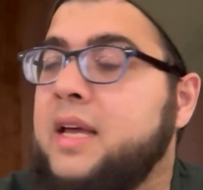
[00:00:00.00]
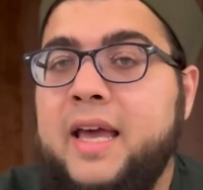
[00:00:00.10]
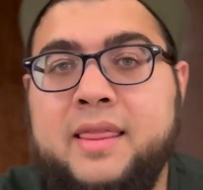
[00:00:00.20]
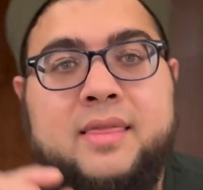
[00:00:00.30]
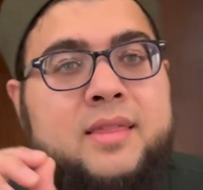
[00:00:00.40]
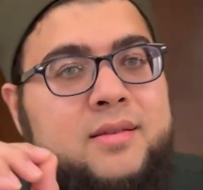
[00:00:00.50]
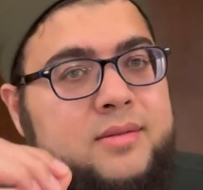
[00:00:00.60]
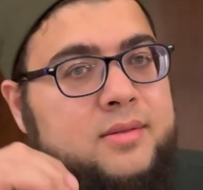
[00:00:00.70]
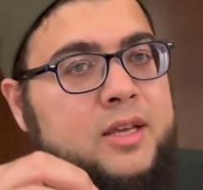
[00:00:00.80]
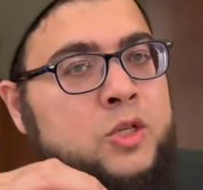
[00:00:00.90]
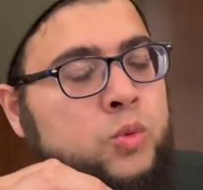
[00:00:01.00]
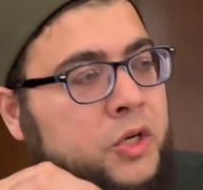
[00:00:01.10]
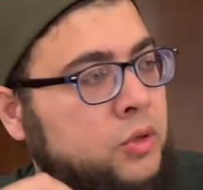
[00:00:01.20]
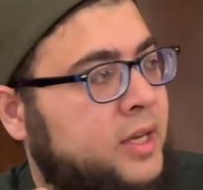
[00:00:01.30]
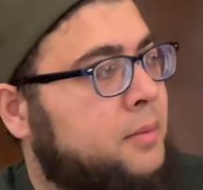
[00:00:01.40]
And this is where
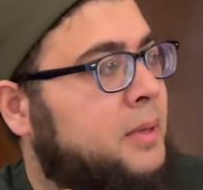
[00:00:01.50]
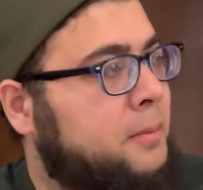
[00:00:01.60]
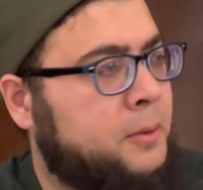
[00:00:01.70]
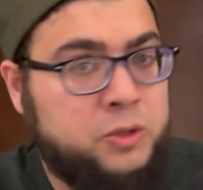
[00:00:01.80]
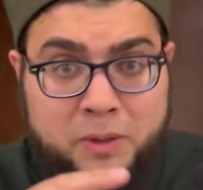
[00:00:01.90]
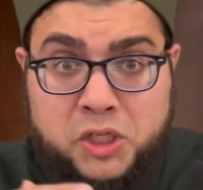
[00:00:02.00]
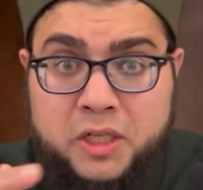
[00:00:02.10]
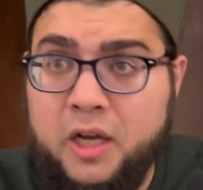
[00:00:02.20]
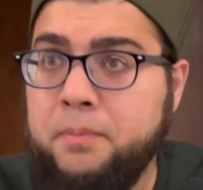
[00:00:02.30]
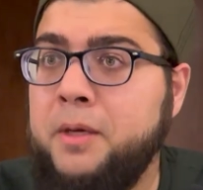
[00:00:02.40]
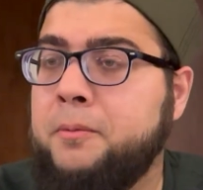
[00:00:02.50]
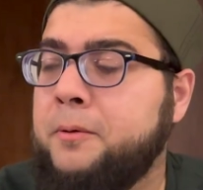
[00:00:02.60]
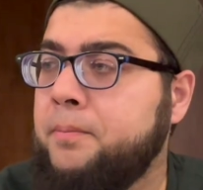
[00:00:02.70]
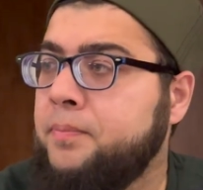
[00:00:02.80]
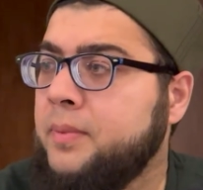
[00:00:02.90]
you get people, especially young people.